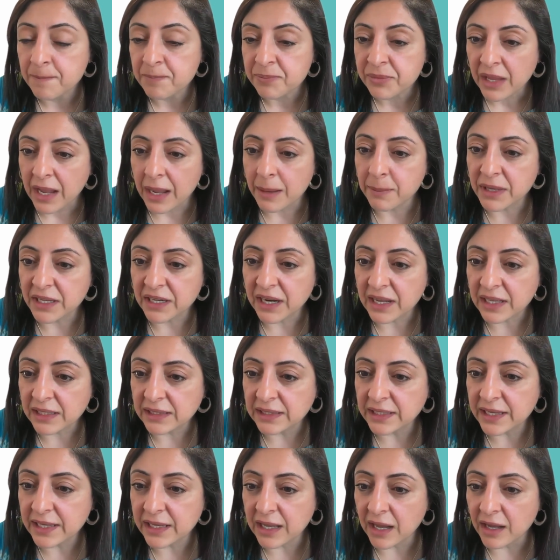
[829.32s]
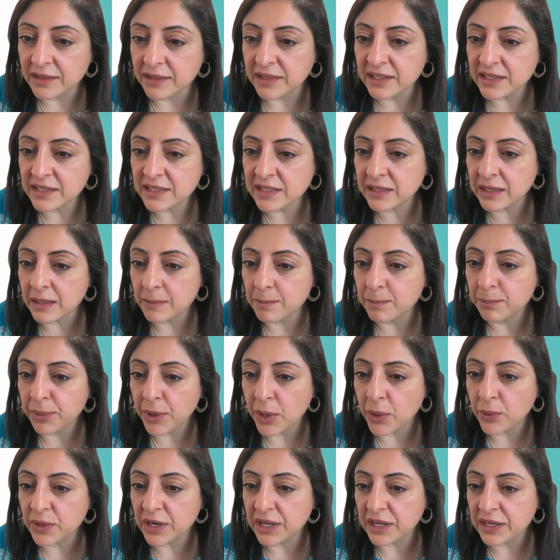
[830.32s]
I'm going to click on this
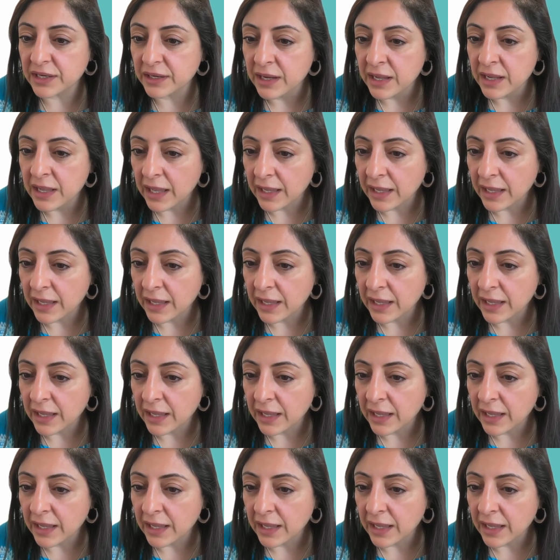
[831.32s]
component